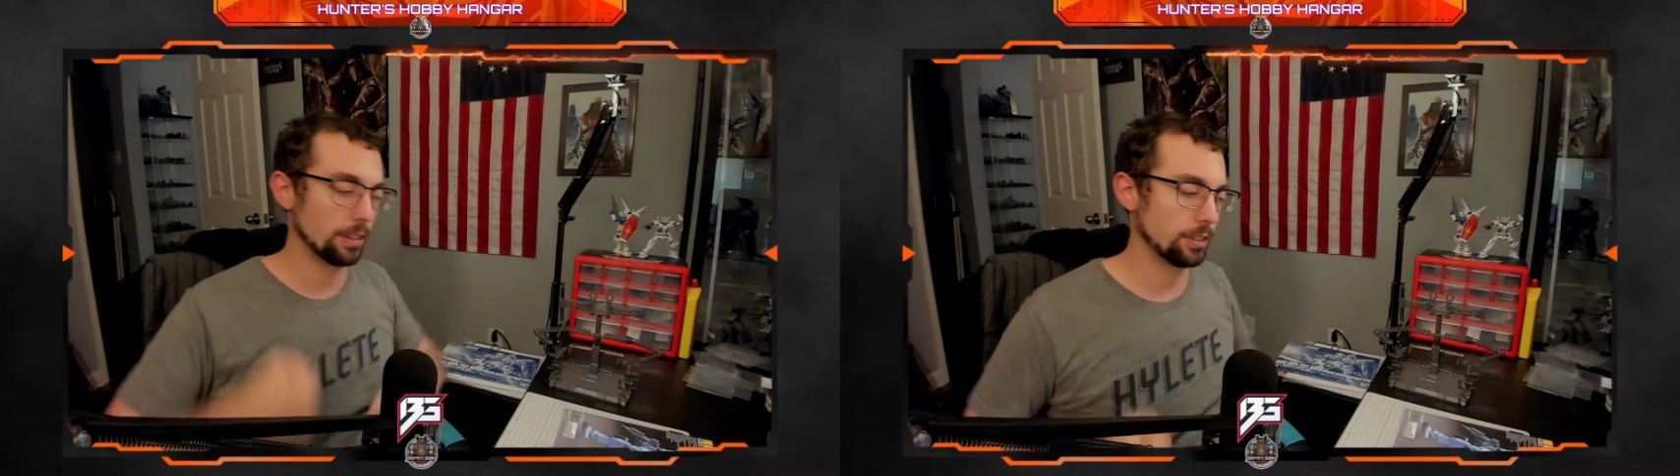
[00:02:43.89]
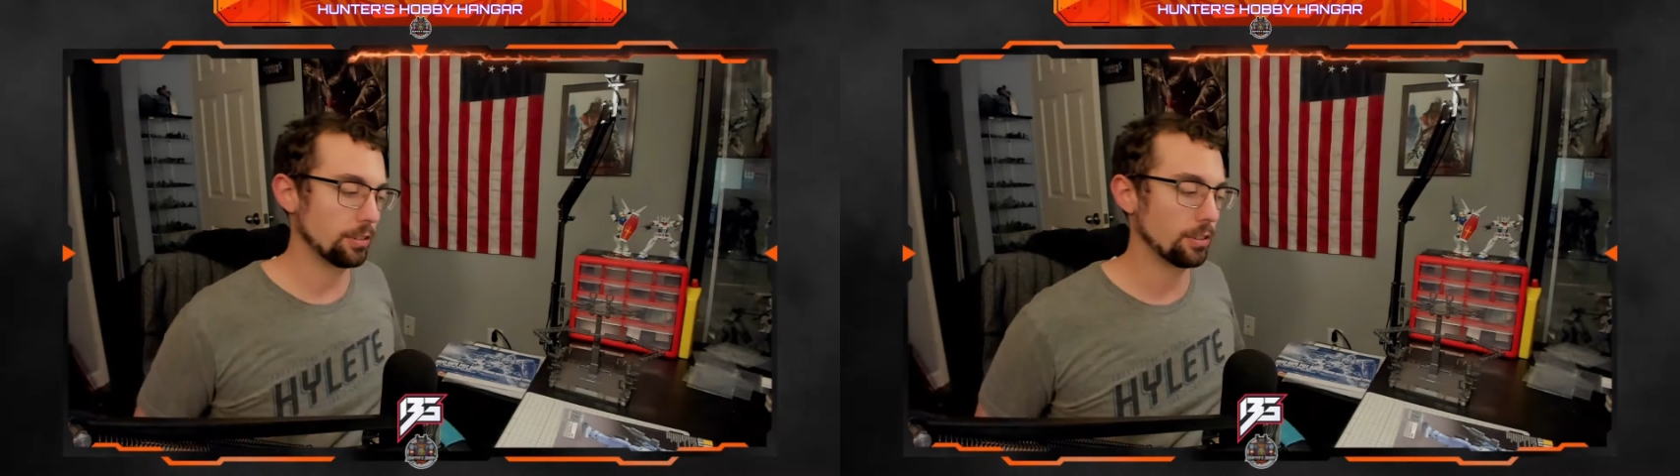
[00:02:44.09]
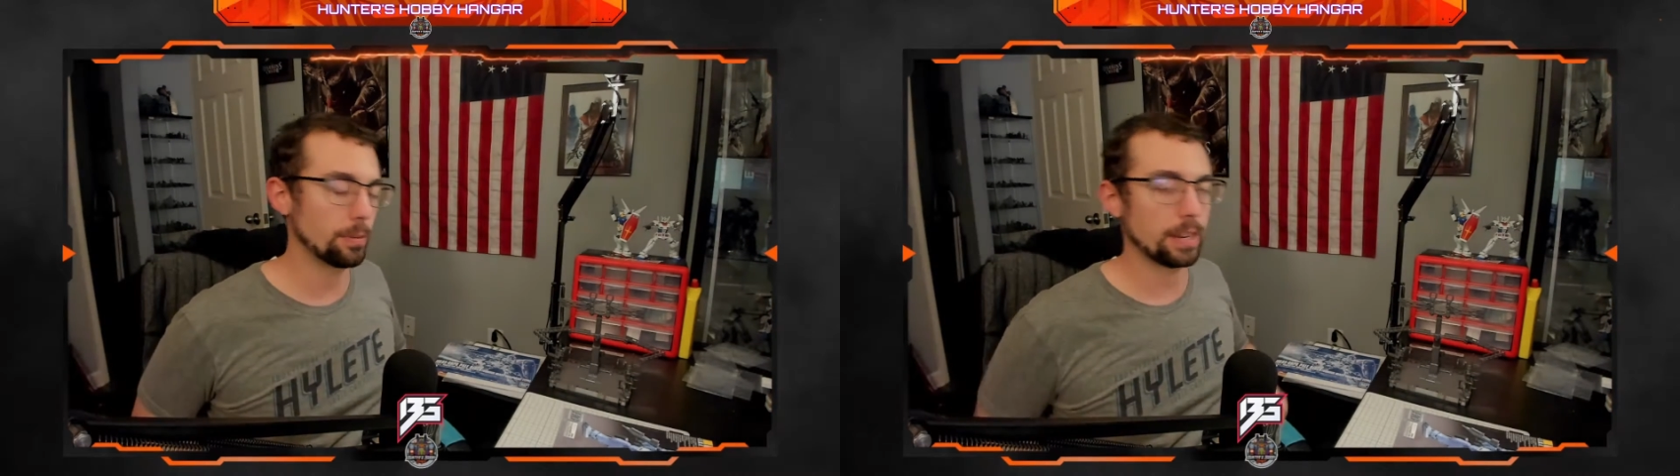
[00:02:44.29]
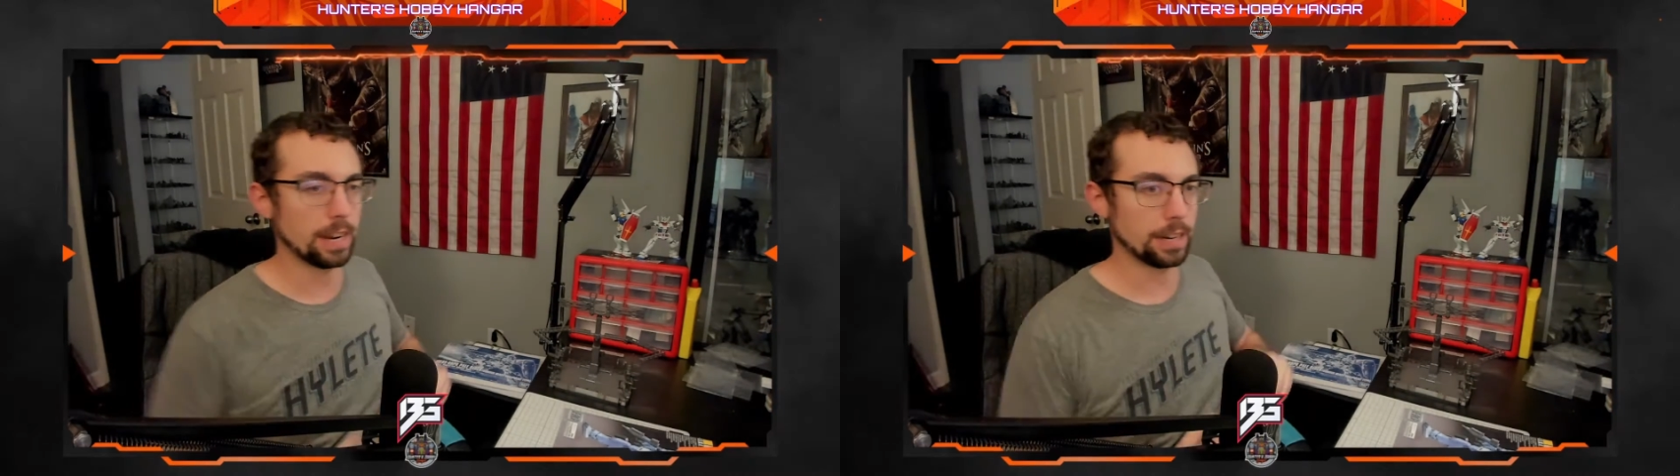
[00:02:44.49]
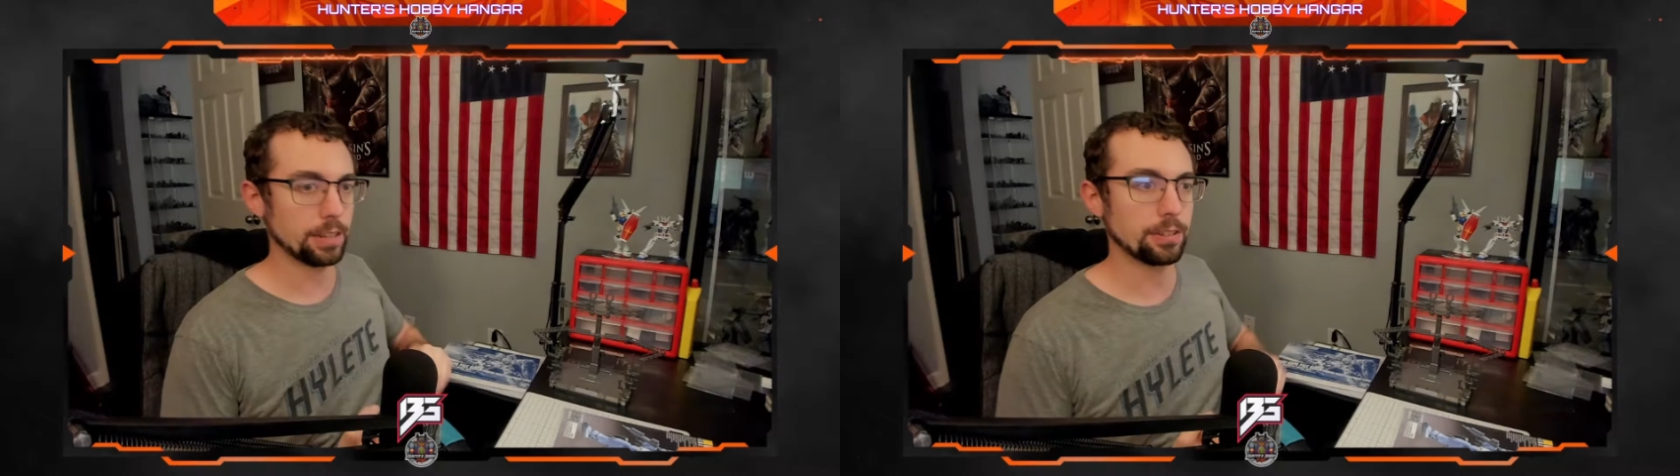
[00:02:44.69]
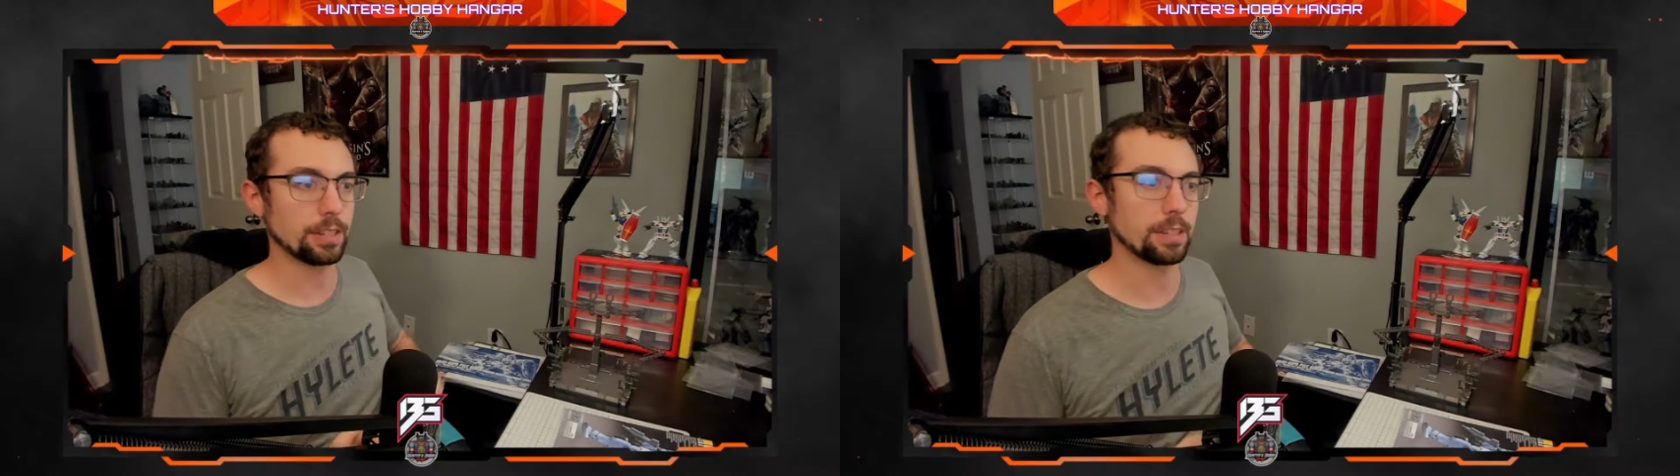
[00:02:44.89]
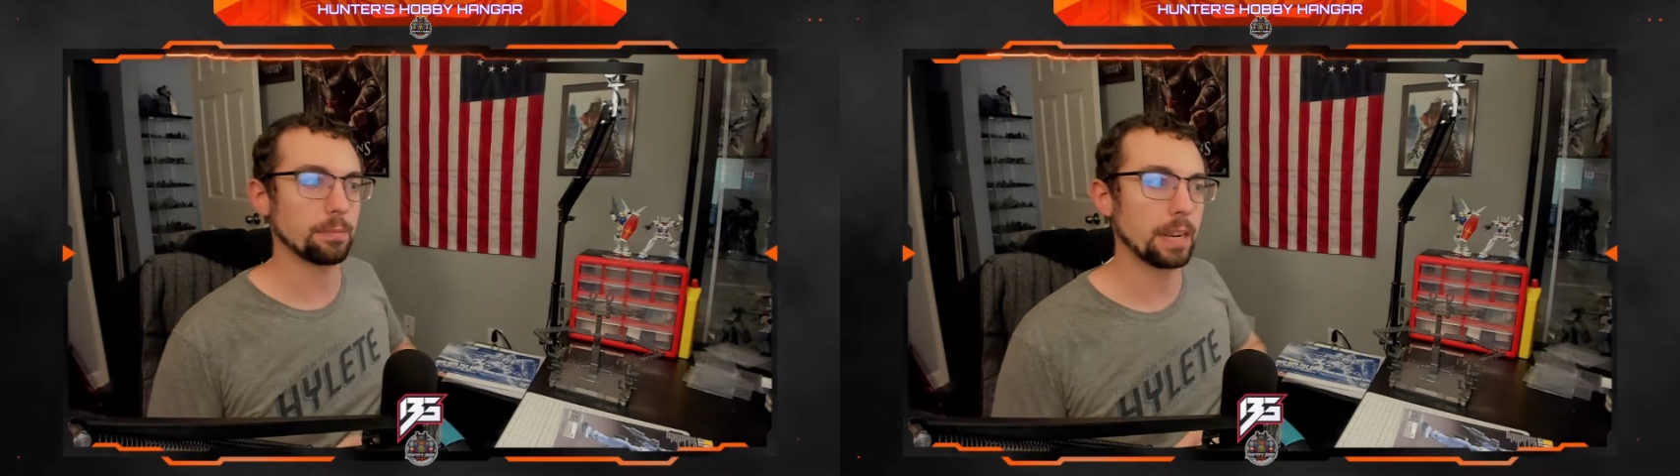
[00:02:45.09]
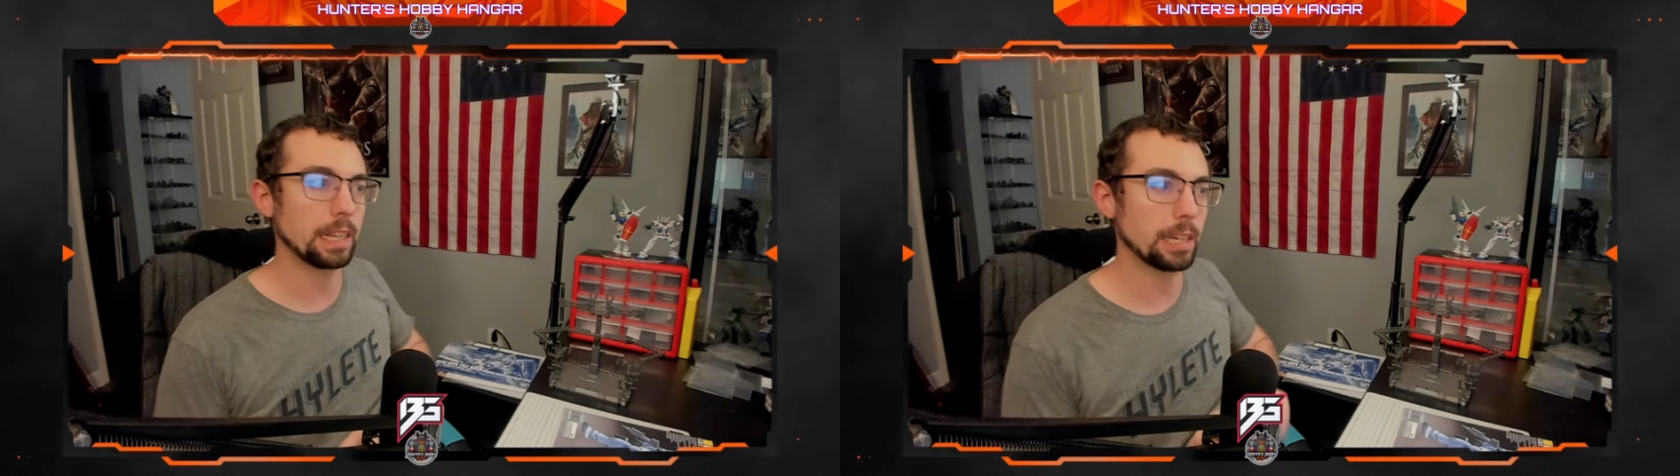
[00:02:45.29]
So it can be kind of used as a
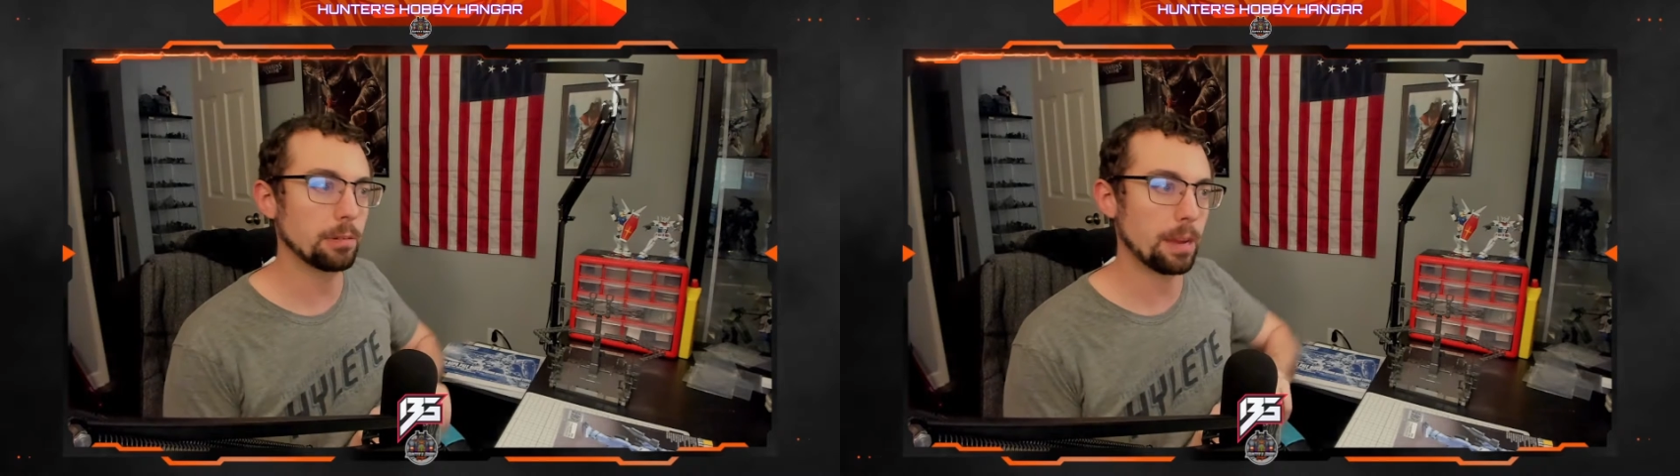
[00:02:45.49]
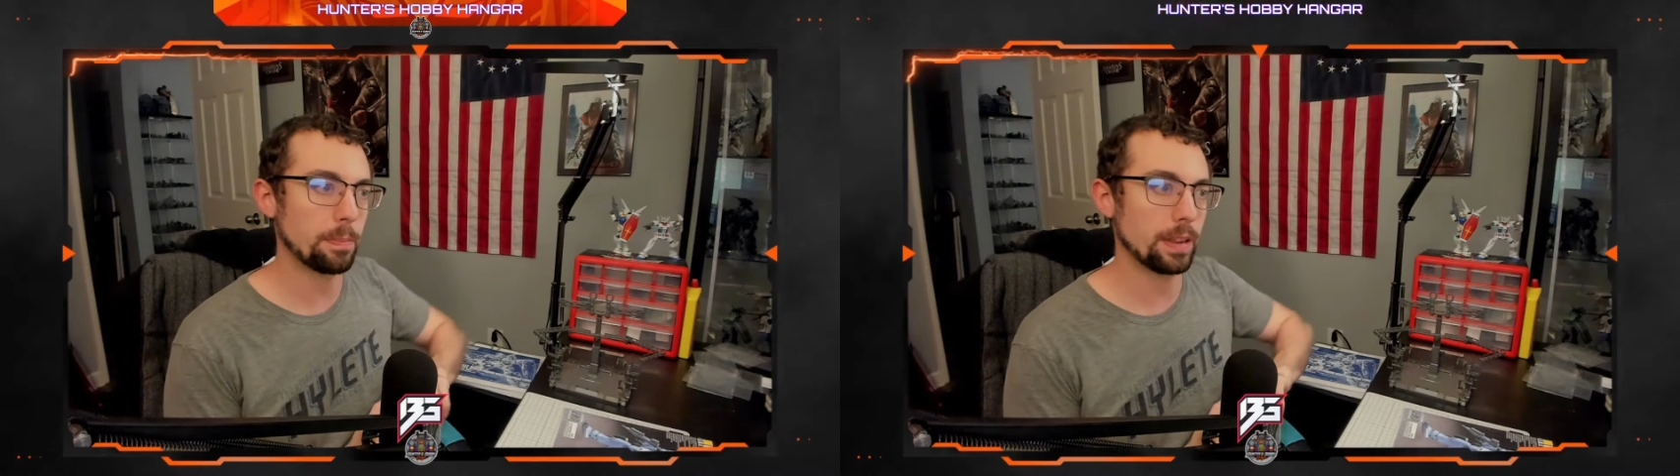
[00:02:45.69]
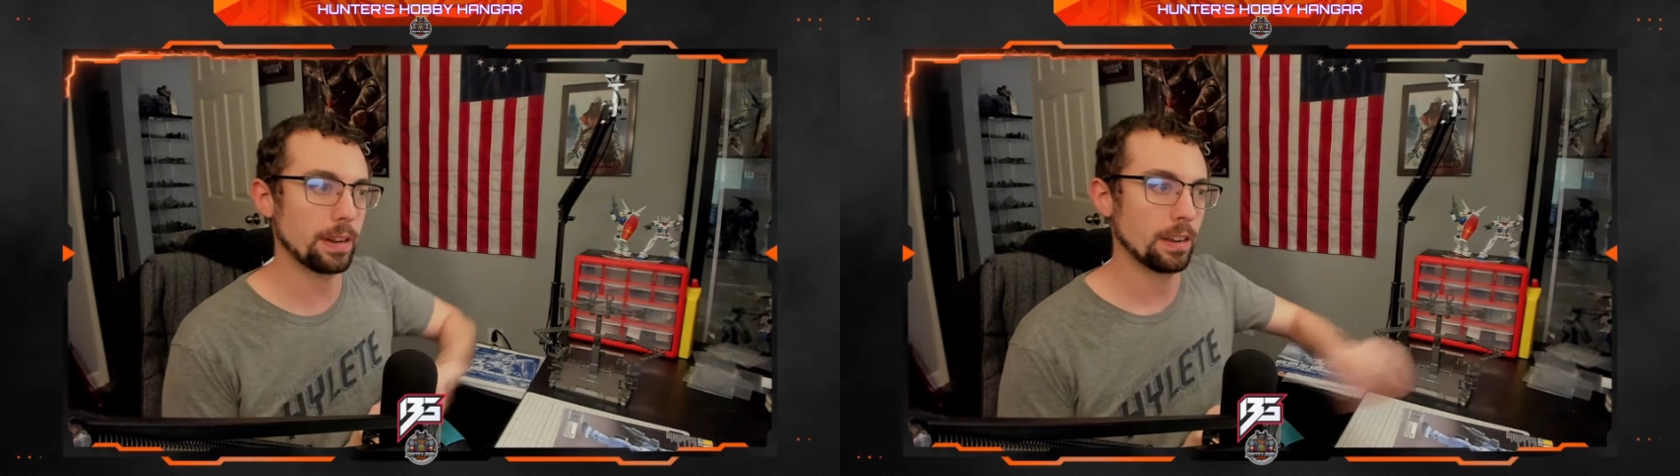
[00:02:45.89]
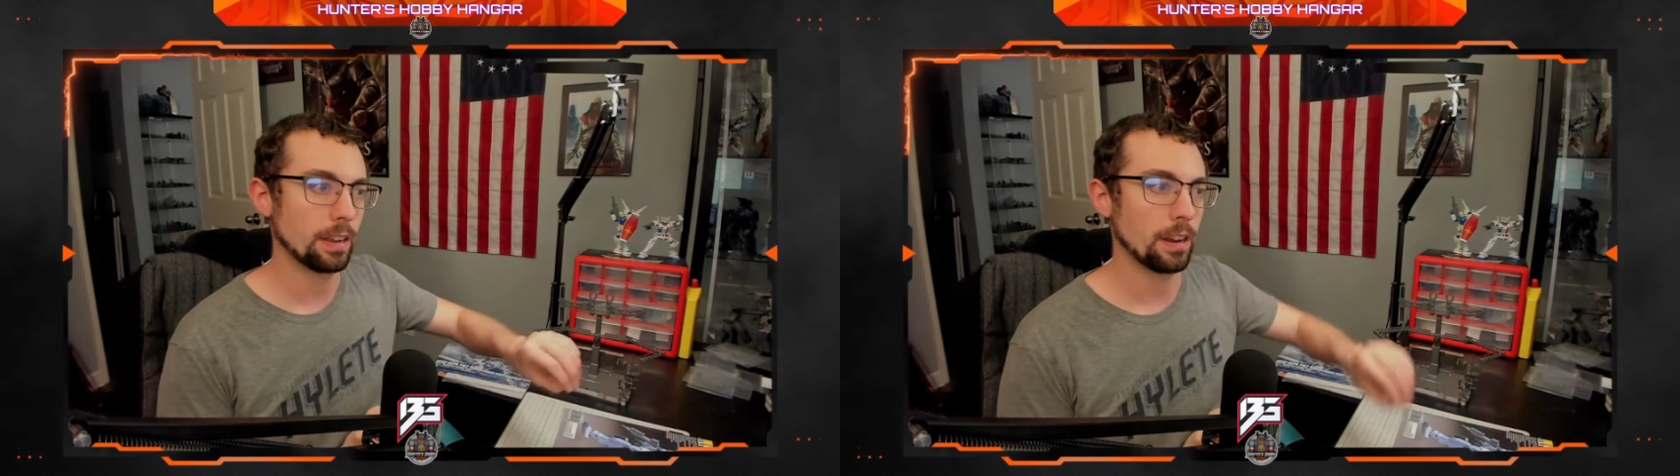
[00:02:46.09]
melee weapon